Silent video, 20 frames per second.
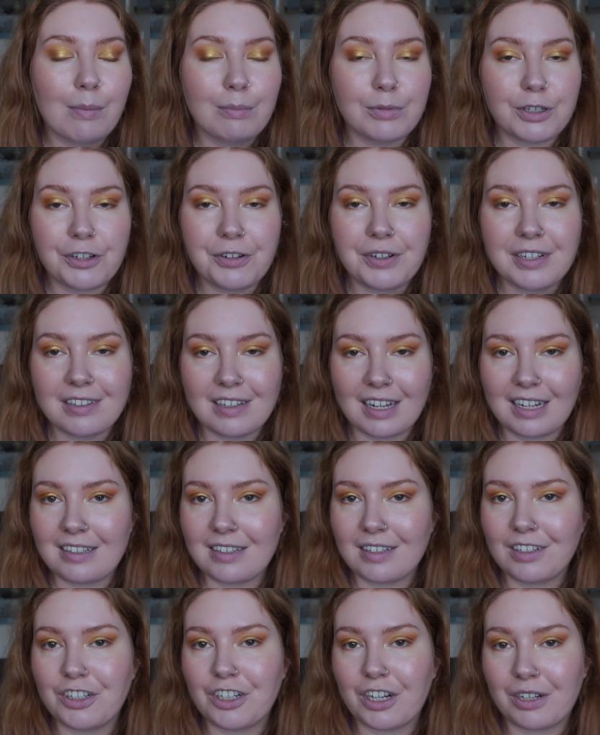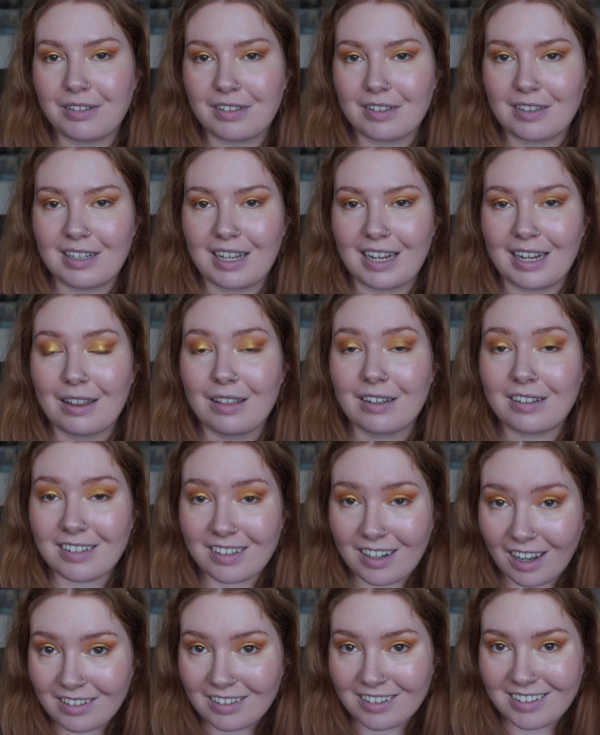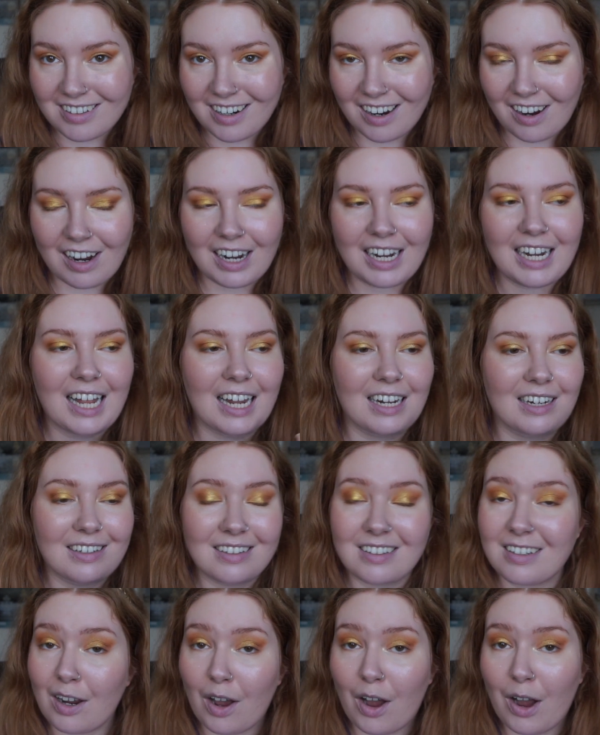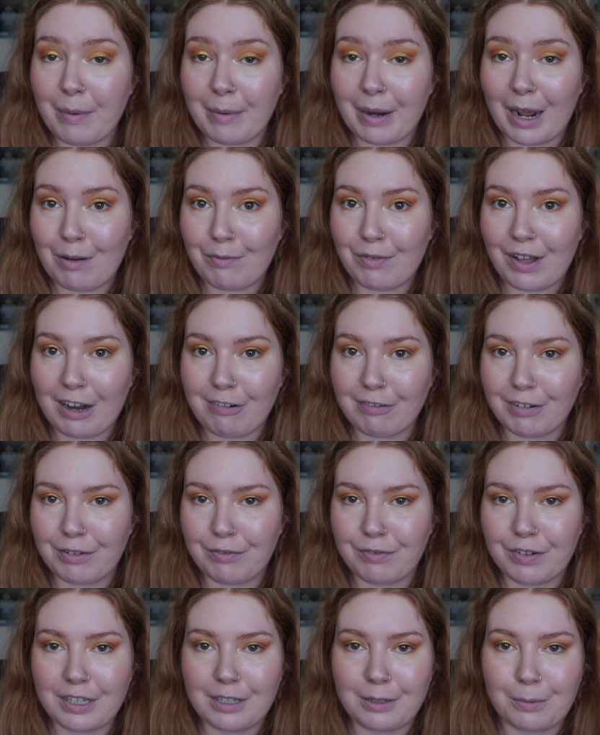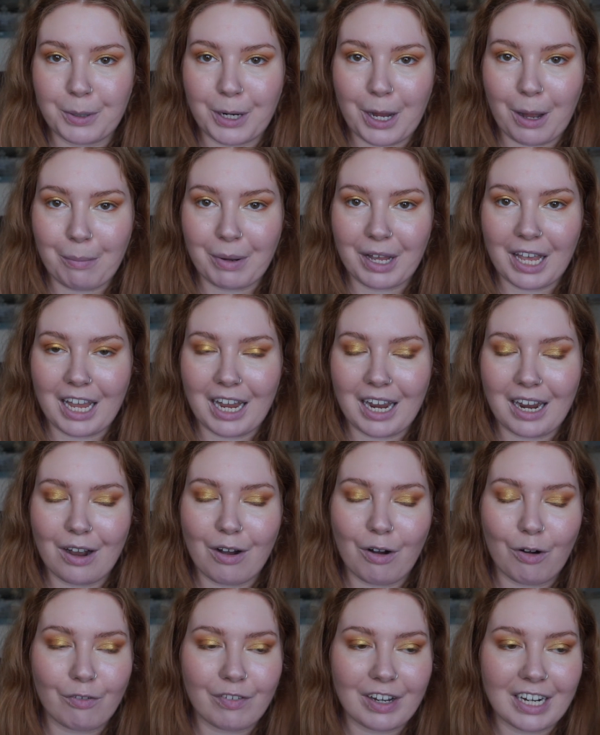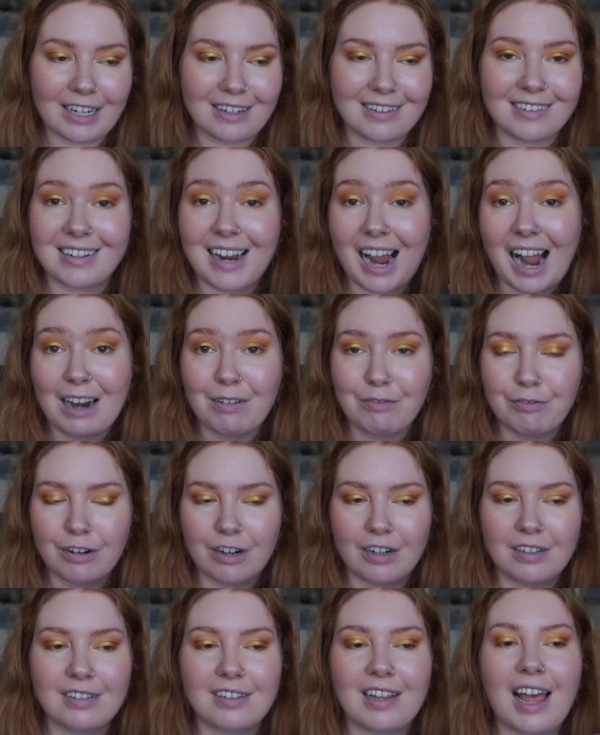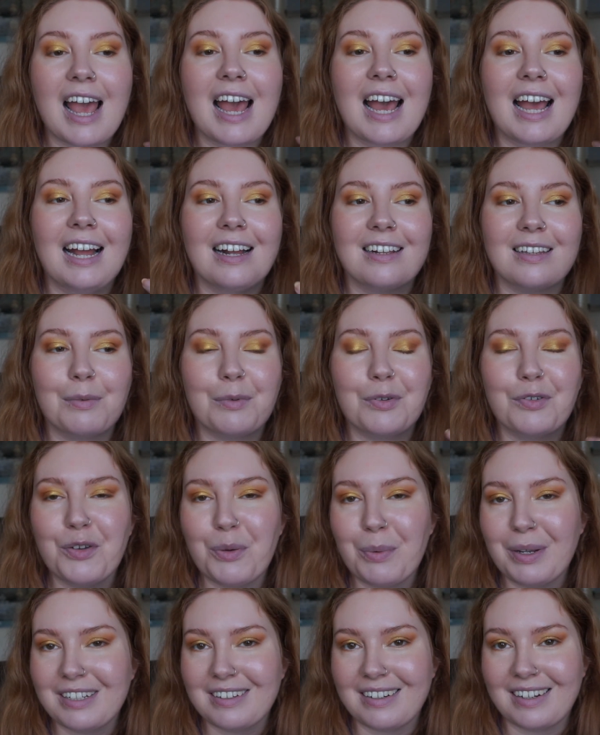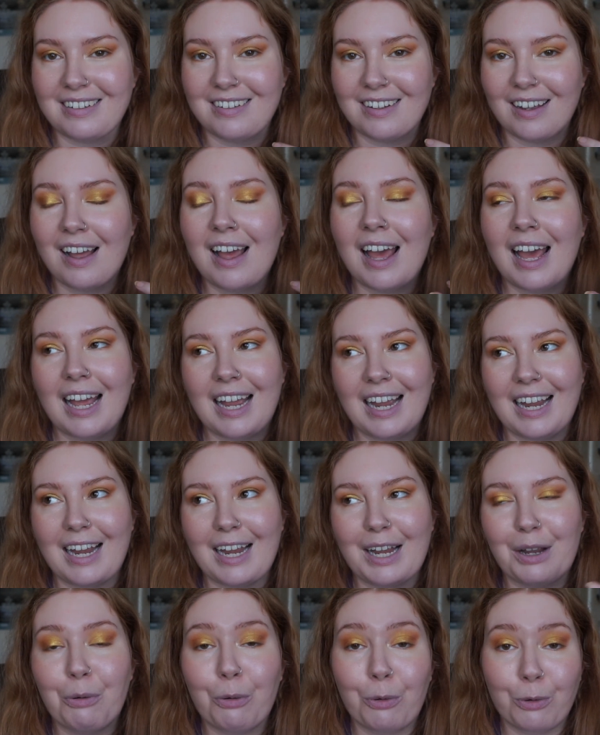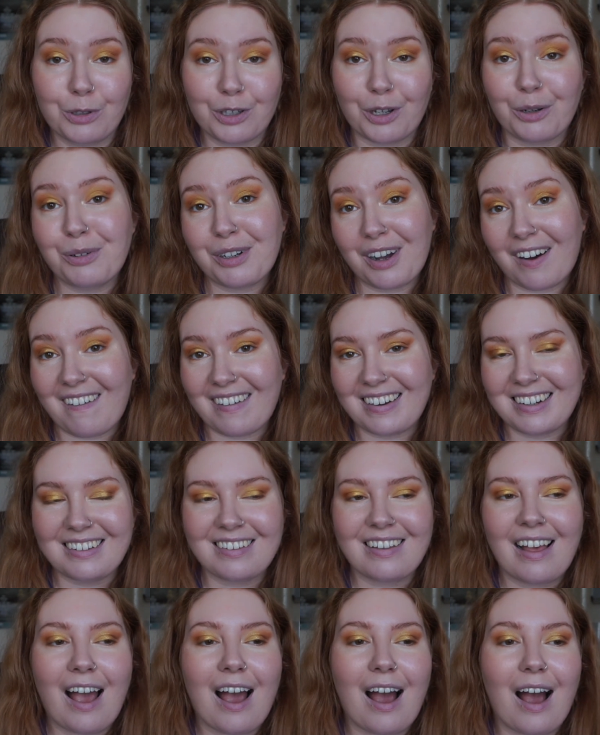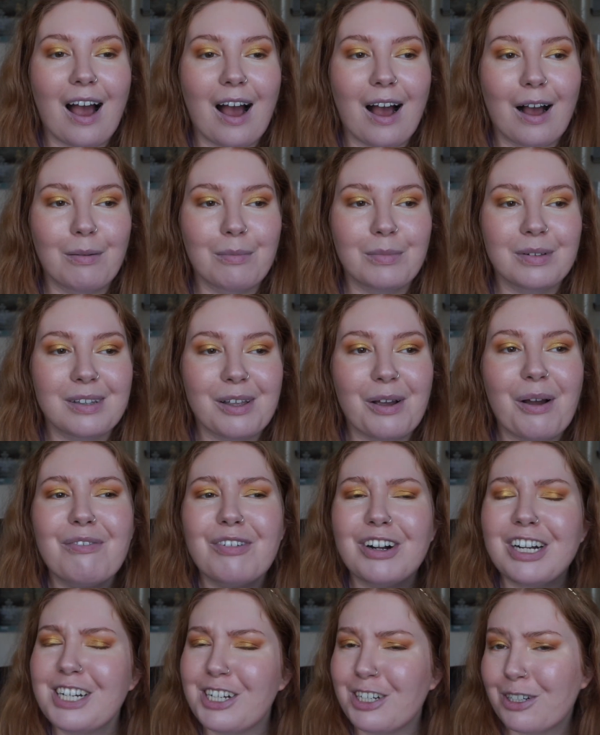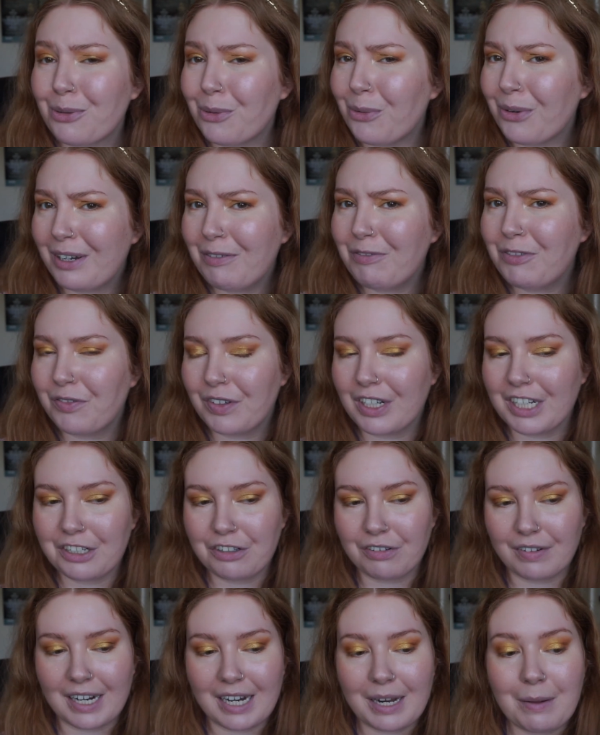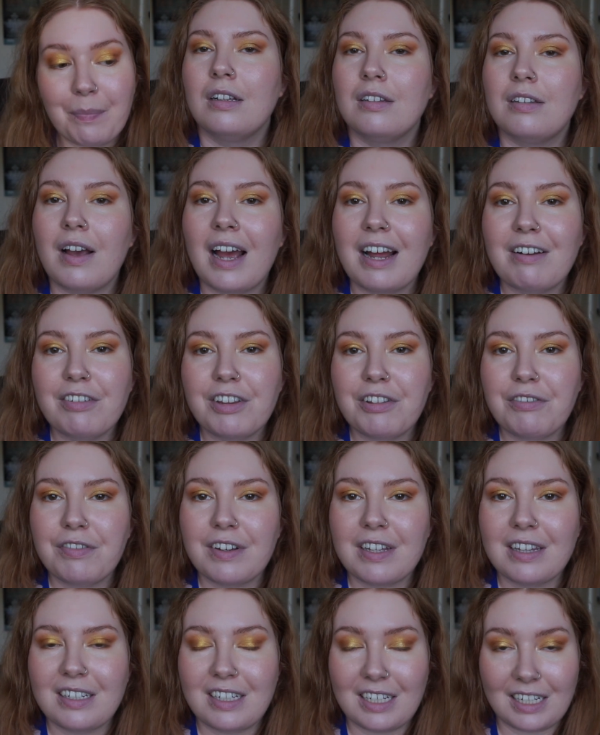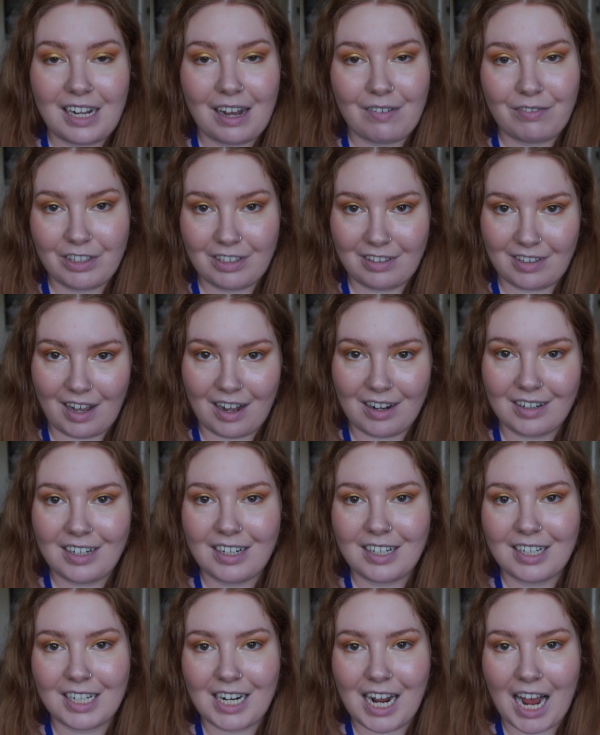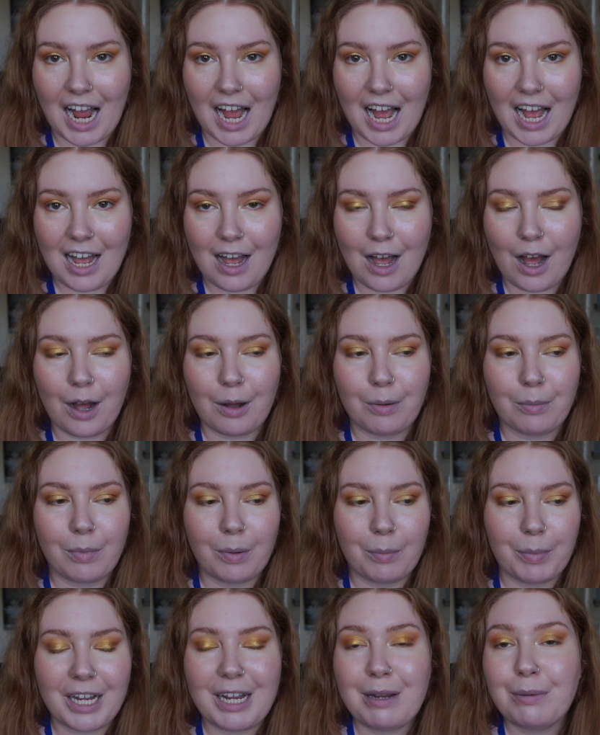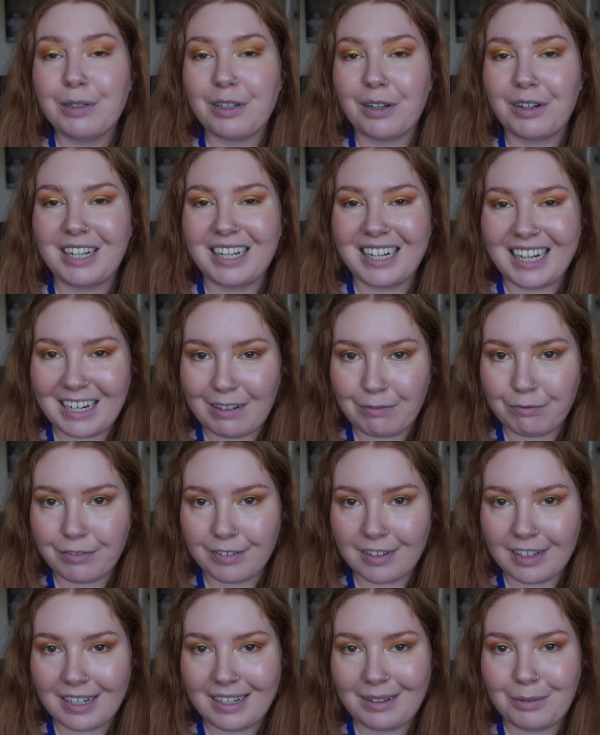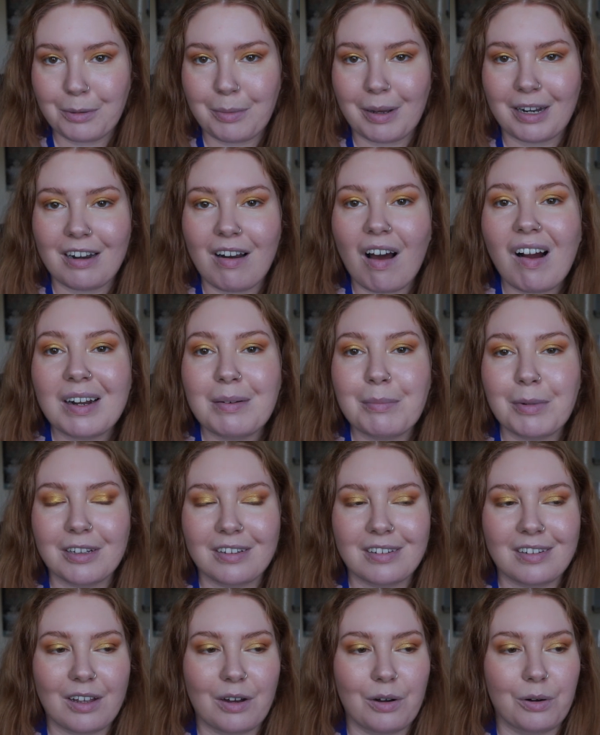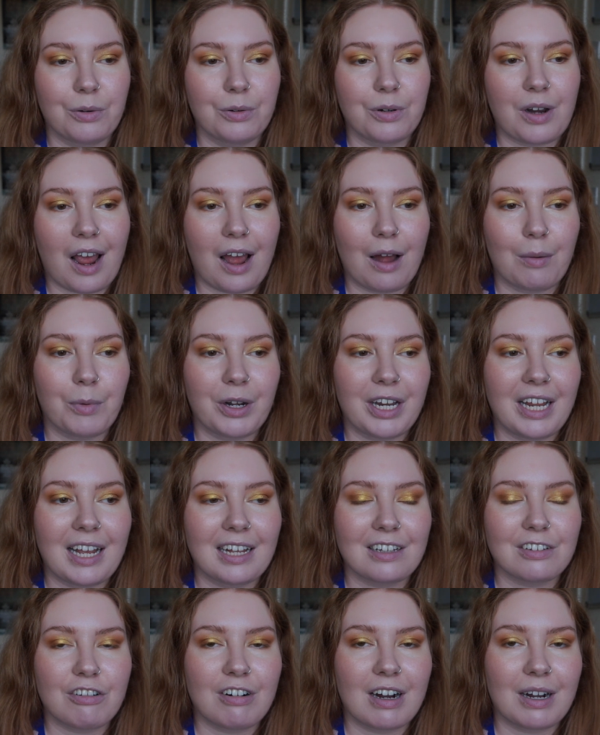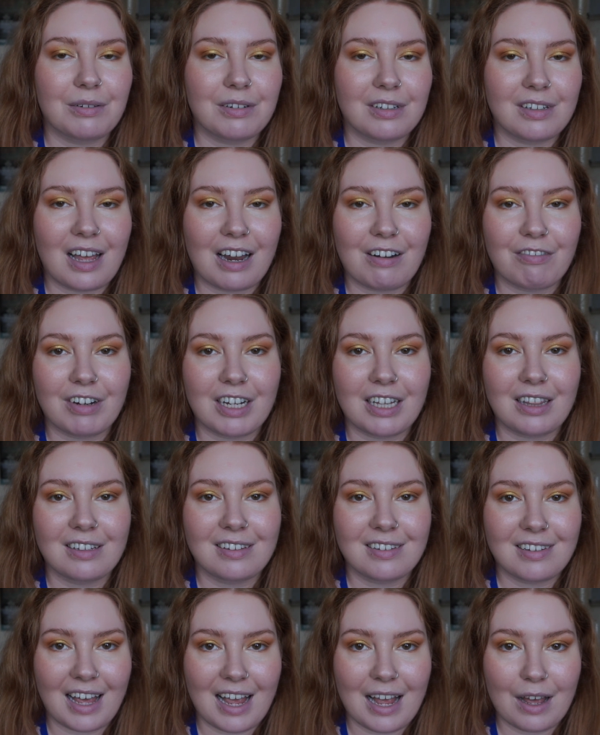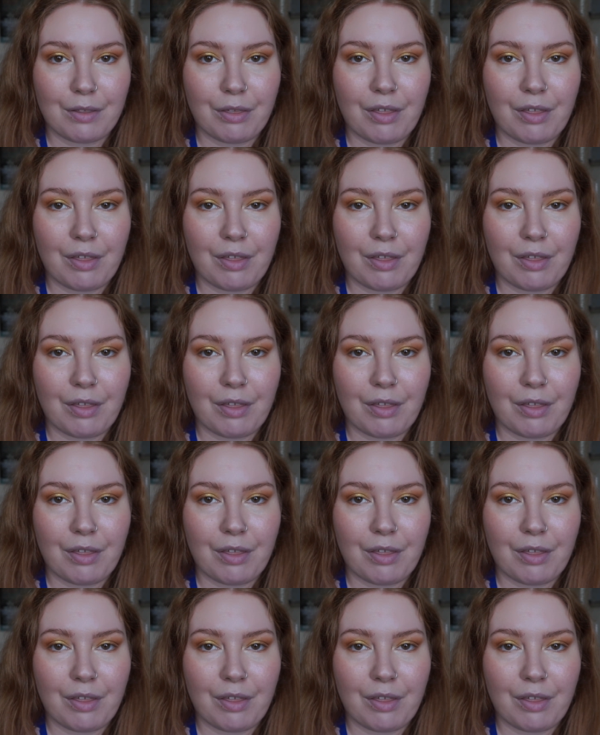2 years later, Charles VI does die, and it's time now for Henry V to become King of England and France, except a few weeks later he also dies. So a very short-lived victory. So Henry V did have a son and an heir, but he was only an infant. He was about 9 months old when he gets crowned as Henry VI.